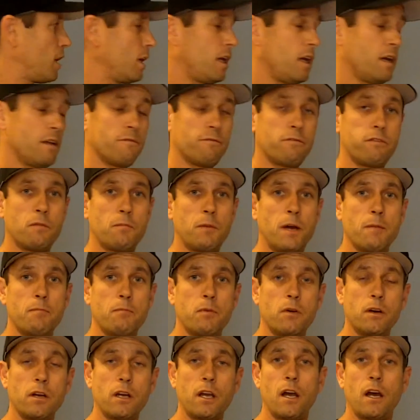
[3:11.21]
again for my
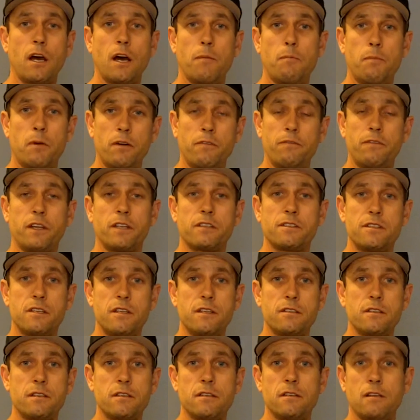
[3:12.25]
book, A Perfect
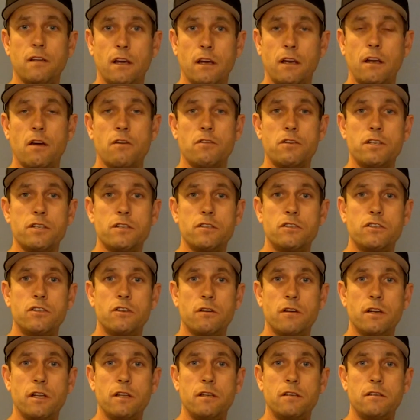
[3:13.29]
Season, A Coach's
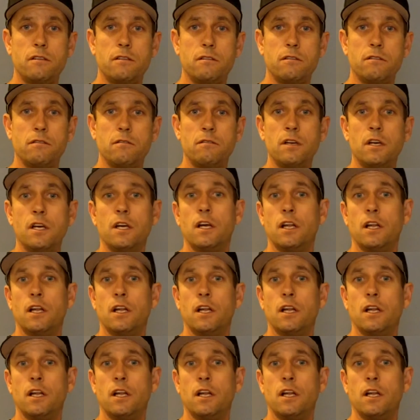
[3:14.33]
Journey to